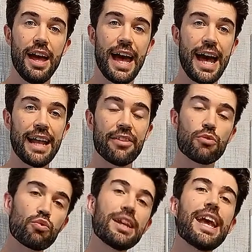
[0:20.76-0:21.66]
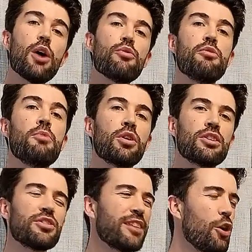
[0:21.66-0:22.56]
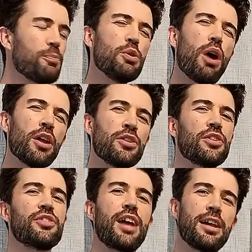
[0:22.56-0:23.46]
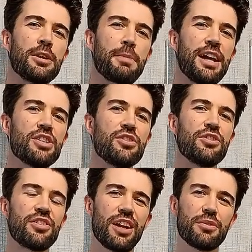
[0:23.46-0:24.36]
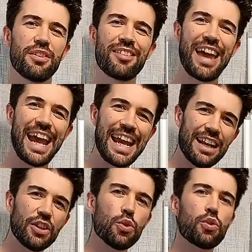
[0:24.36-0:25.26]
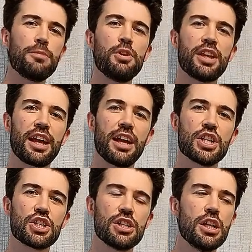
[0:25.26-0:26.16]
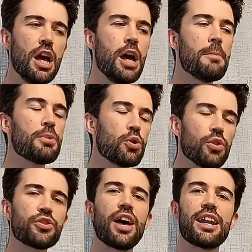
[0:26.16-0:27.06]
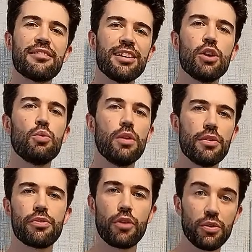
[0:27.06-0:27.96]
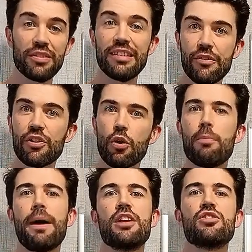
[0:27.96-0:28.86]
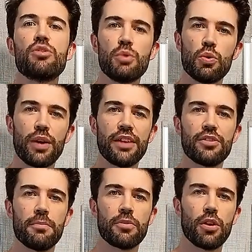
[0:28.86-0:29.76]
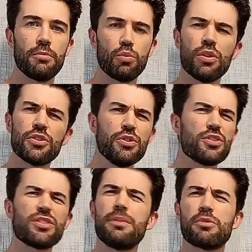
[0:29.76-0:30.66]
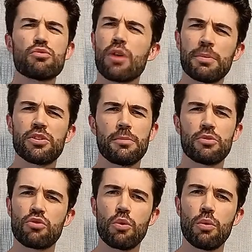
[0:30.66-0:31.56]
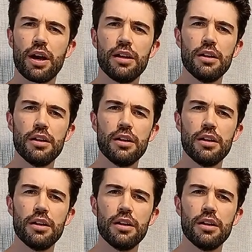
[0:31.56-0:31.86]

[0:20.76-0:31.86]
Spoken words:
And it's a really helpful model just to help you understand patients, to how to tailor your communication, but also how to deal with those difficult patients we all get sometimes, ones who just seem to rub us up the wrong way.